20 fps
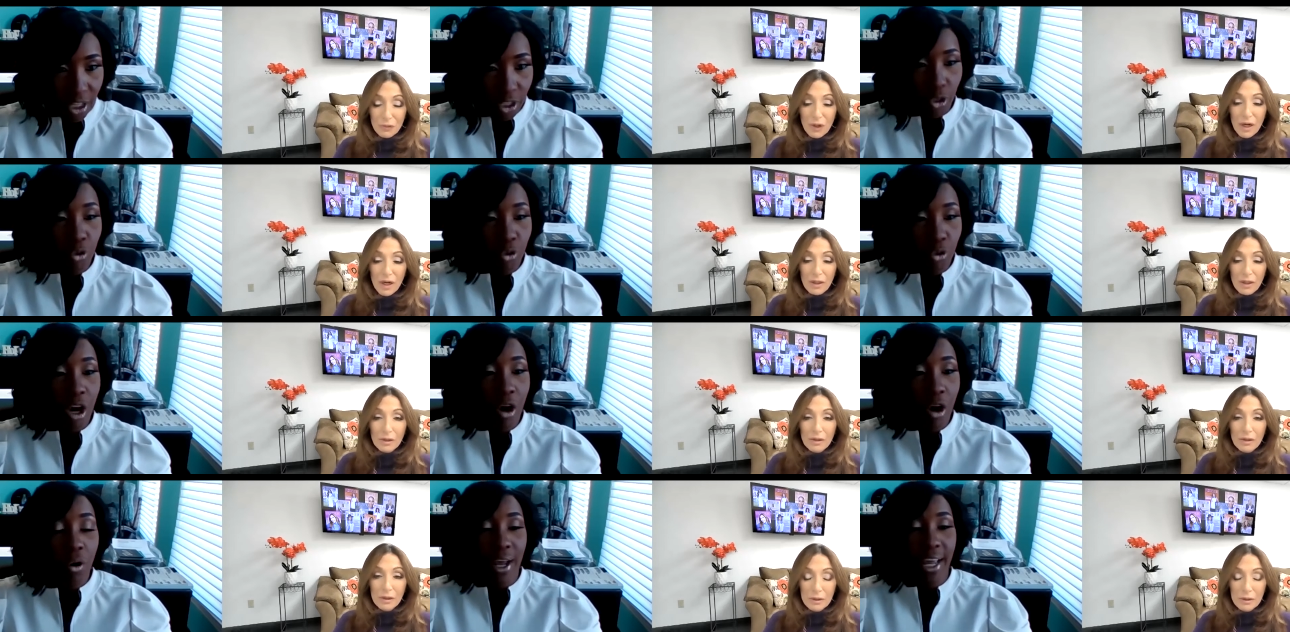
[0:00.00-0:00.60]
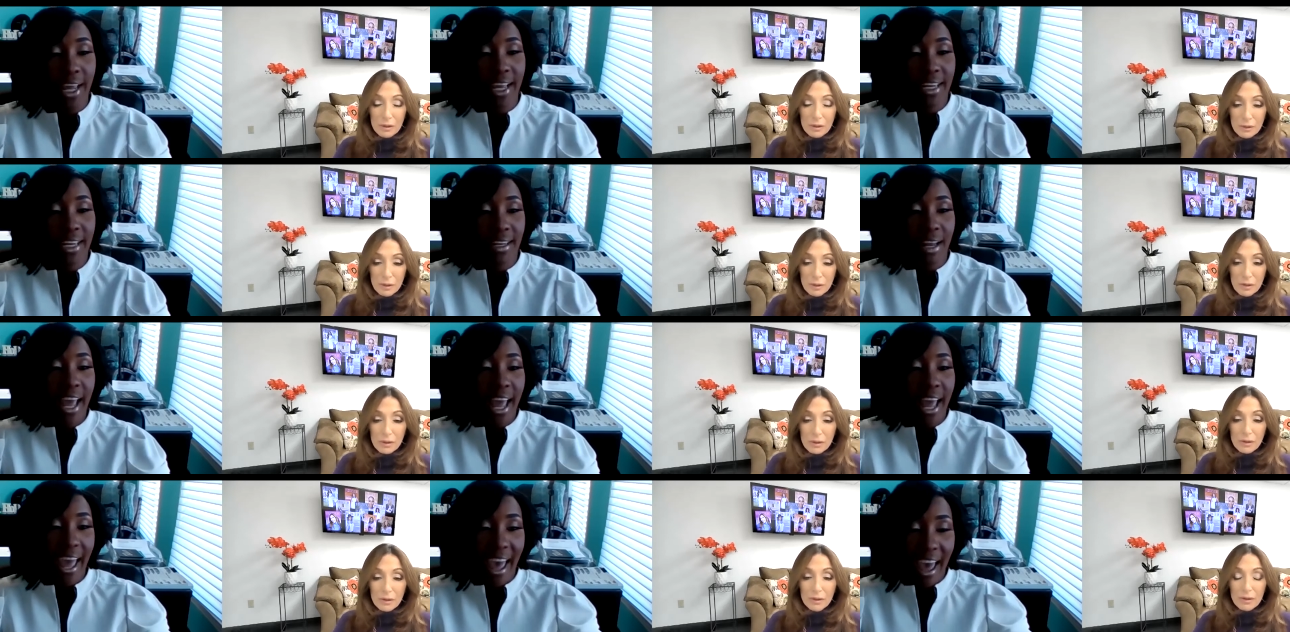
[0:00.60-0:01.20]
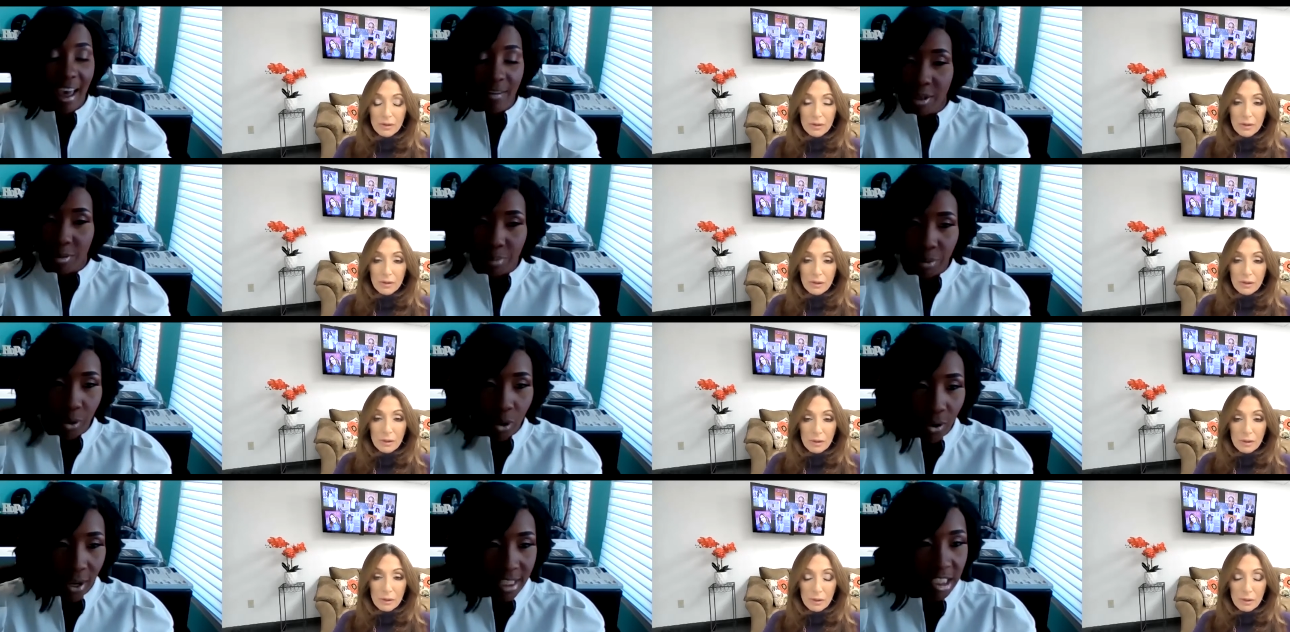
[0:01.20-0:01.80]
Speaker 1: you right. know, and have
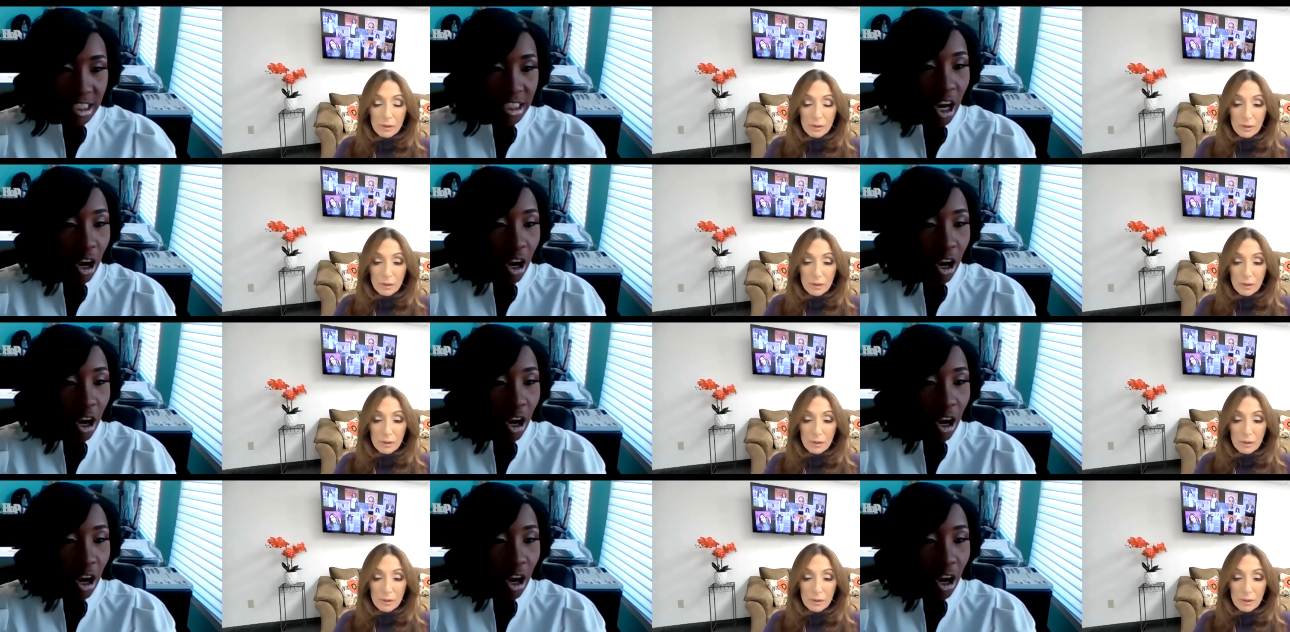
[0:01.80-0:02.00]
employees.